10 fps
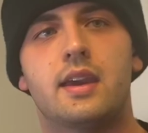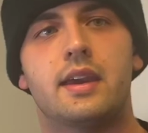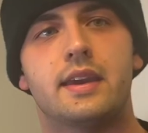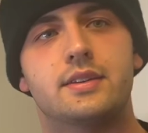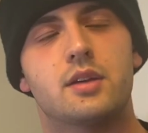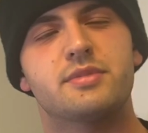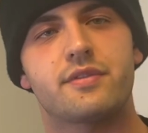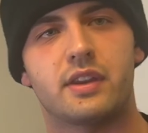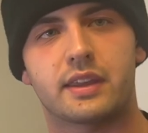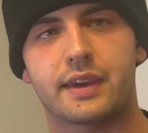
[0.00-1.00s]
In terms of
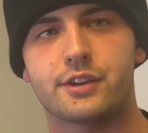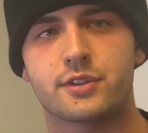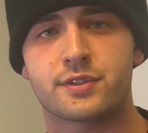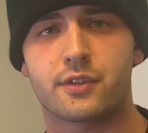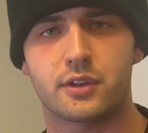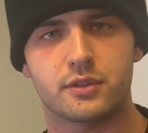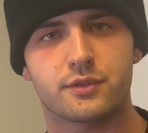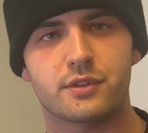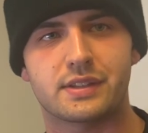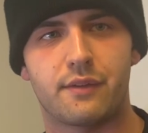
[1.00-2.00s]
indications for use
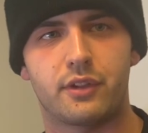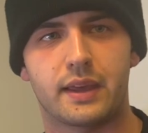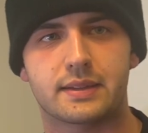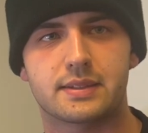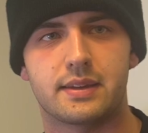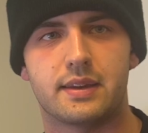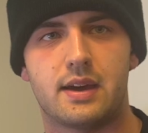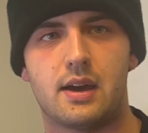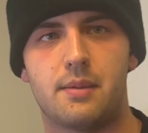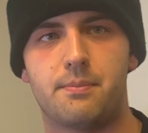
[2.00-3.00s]
for cephalexin,
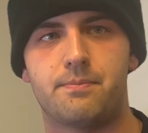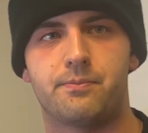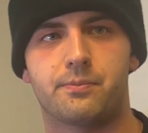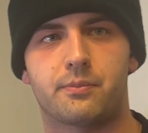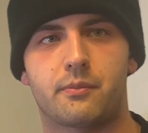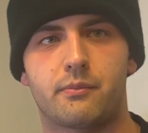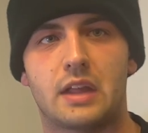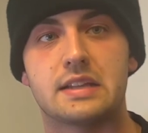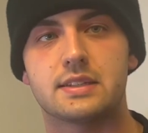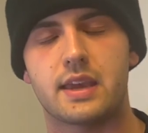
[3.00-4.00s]

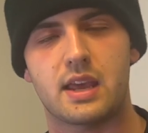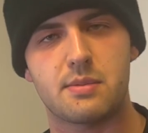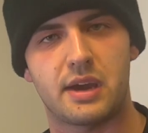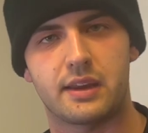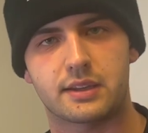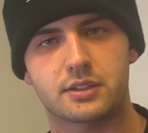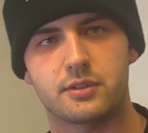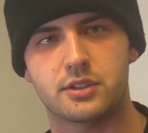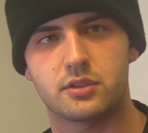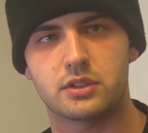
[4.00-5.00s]
it's an antibiotic, so
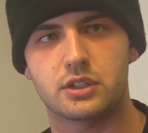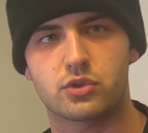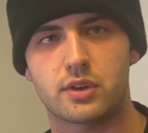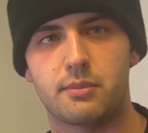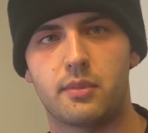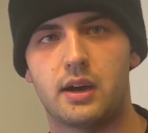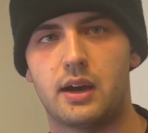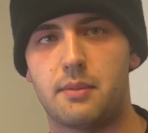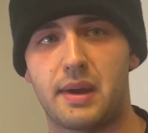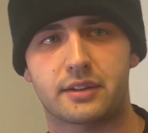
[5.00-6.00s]
it's used to treat
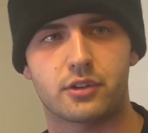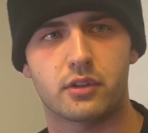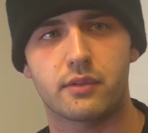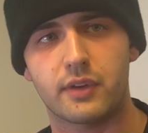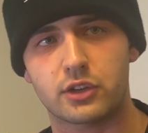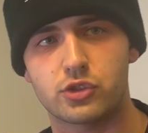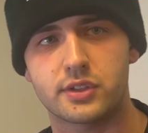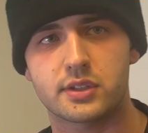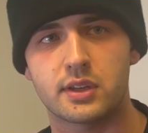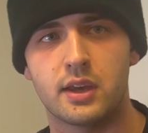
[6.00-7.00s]
bacterial
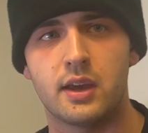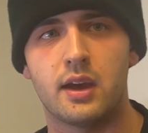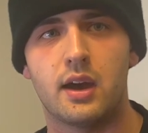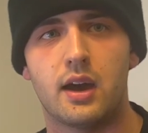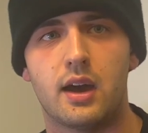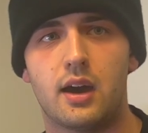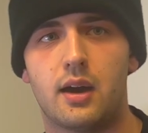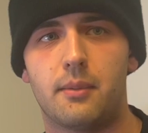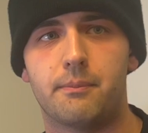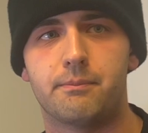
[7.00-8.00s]
infections.
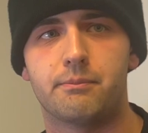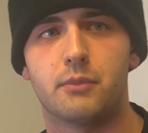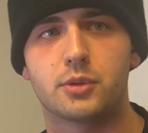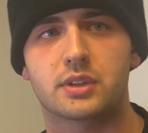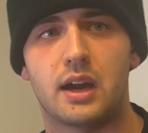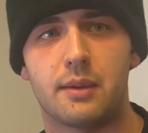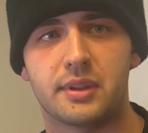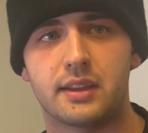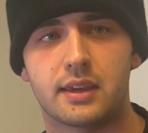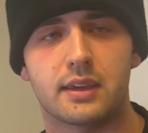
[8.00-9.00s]
Most
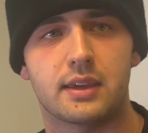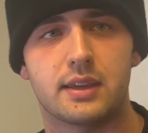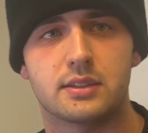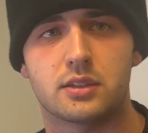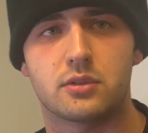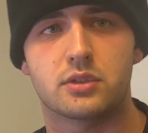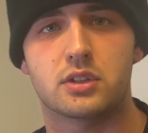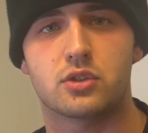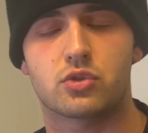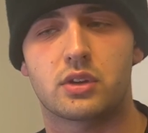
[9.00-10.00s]
commonly, it's used
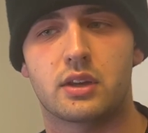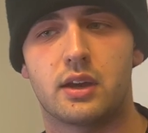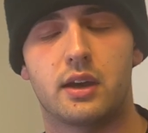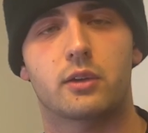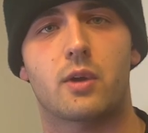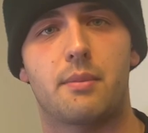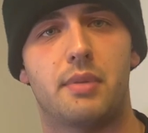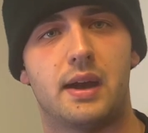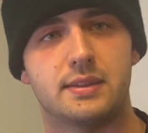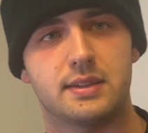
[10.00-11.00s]
to treat
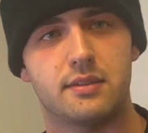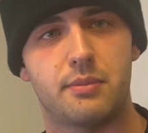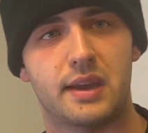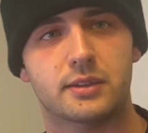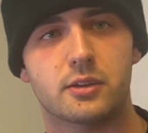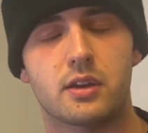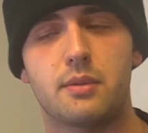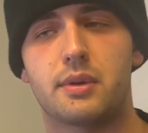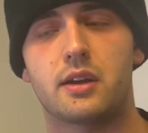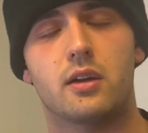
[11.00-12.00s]
gram-positive bacteria,
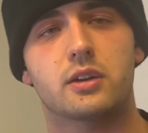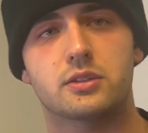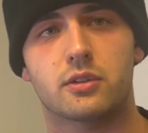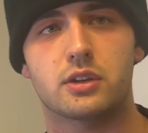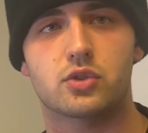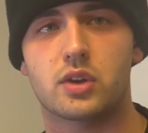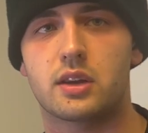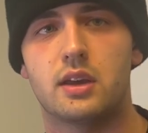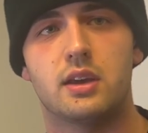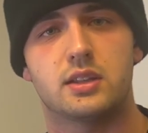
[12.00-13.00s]
but it also can treat,
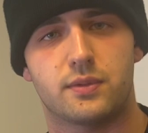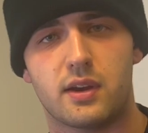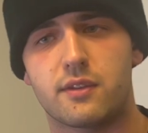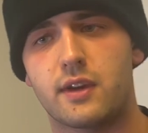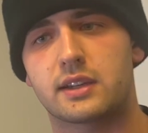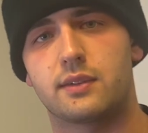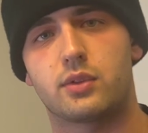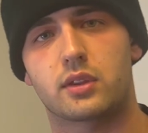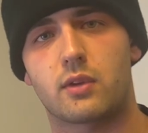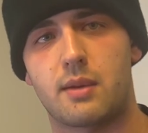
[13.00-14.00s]
it's very effective
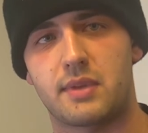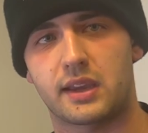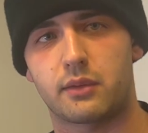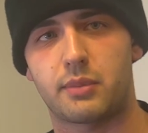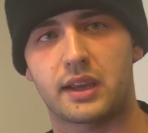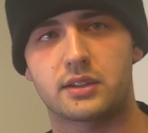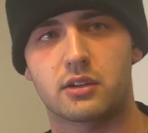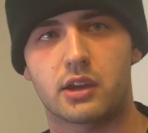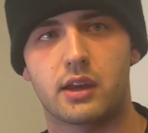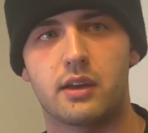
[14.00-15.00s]
with gram-negative
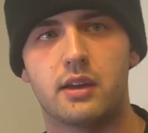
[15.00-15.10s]
bacteria.